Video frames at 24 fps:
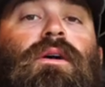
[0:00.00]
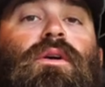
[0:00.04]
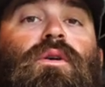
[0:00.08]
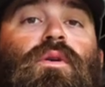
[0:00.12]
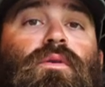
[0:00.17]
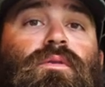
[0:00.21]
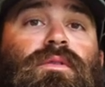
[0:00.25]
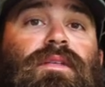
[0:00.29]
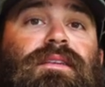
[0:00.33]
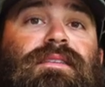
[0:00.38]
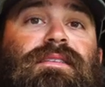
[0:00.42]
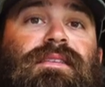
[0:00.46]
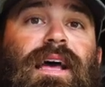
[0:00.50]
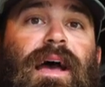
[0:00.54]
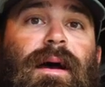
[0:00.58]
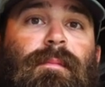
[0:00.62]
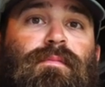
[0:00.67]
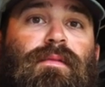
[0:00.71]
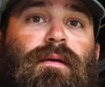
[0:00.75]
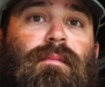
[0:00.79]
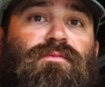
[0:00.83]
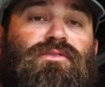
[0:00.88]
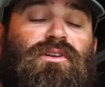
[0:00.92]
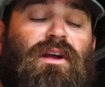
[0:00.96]
or the
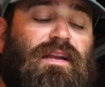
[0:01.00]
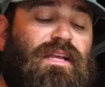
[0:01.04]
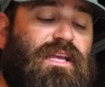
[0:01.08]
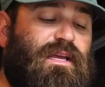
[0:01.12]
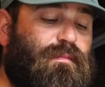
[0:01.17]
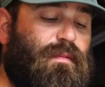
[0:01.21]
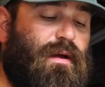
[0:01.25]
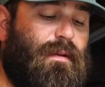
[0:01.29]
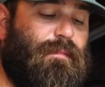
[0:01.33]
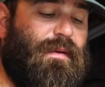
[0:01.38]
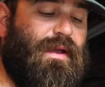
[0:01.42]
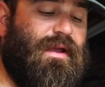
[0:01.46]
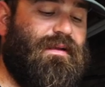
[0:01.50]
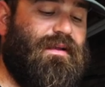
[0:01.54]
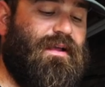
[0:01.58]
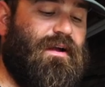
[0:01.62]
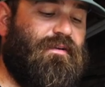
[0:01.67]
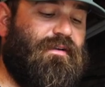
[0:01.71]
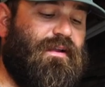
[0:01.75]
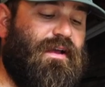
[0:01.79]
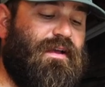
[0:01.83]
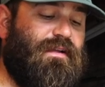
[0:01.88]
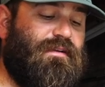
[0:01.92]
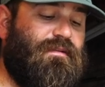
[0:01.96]
depth I'm trying to get my bait
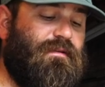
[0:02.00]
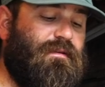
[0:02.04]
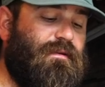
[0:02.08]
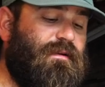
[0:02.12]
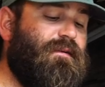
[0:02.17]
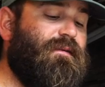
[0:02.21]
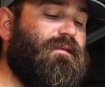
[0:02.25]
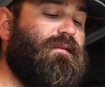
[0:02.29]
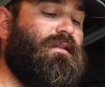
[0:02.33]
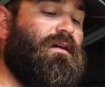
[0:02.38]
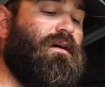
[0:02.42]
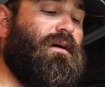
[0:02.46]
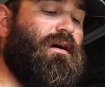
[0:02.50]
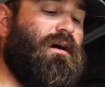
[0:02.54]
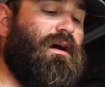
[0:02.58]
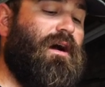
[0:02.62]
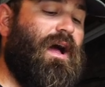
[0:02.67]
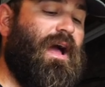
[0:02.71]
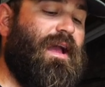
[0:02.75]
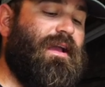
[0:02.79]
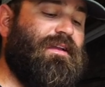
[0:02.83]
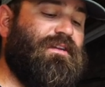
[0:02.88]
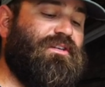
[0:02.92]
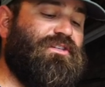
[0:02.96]
down at,
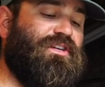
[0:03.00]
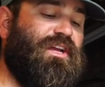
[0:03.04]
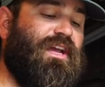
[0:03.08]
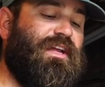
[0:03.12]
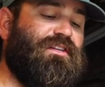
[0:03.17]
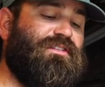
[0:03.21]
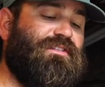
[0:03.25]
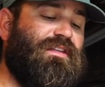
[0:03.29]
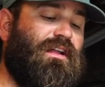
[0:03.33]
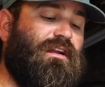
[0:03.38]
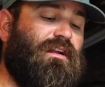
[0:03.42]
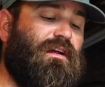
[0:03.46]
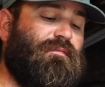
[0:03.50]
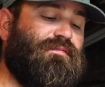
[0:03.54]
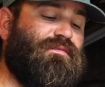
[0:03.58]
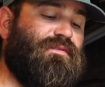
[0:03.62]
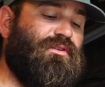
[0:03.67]
I can change that up.